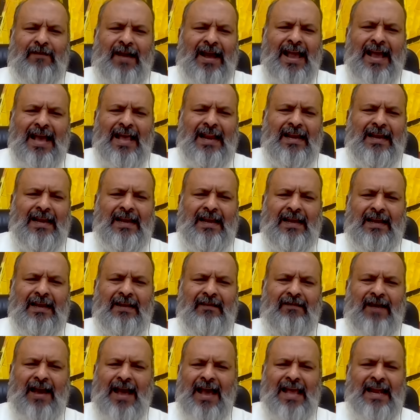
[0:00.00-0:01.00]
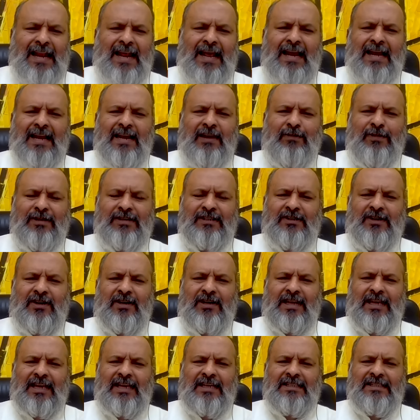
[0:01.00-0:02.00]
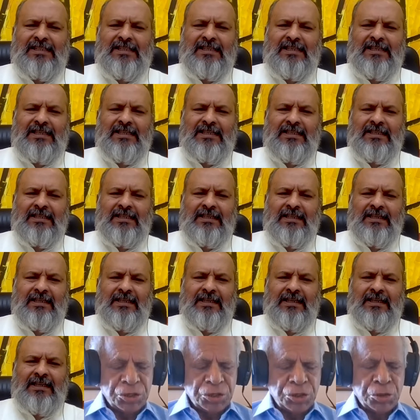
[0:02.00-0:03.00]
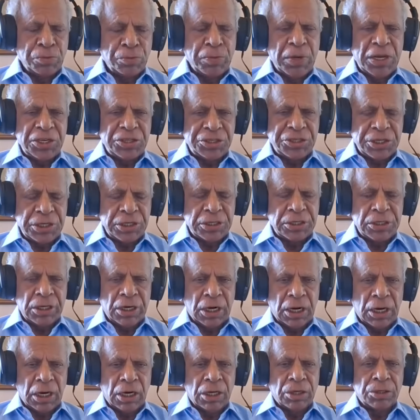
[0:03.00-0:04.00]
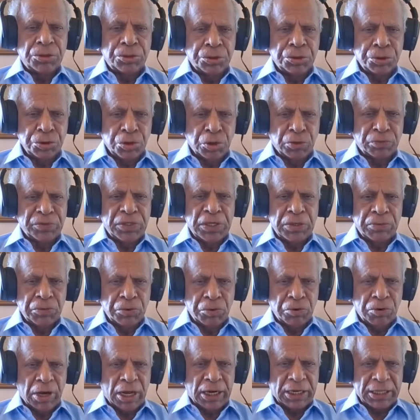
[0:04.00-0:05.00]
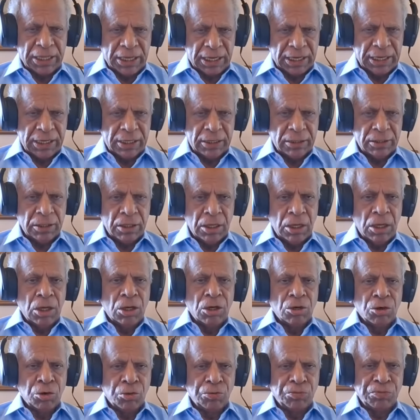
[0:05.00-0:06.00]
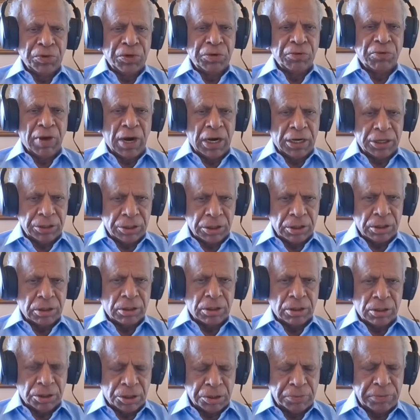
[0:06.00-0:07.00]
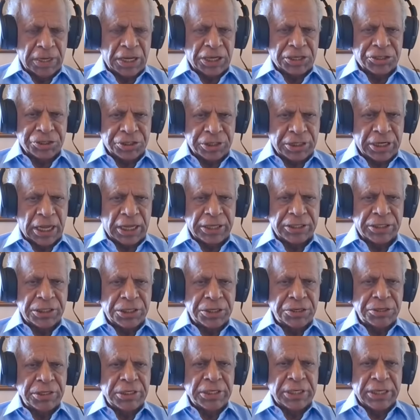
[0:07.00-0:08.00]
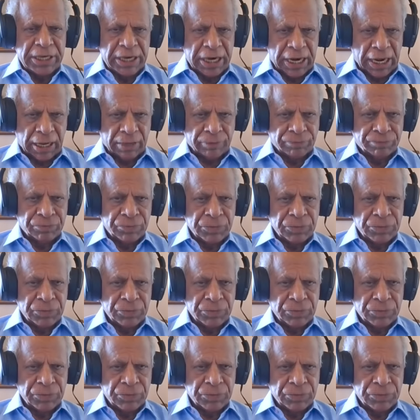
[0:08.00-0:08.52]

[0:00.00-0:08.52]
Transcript: Why are our requests not taken seriously? You mentioned two of them who are there, whom we want to be extradited to India.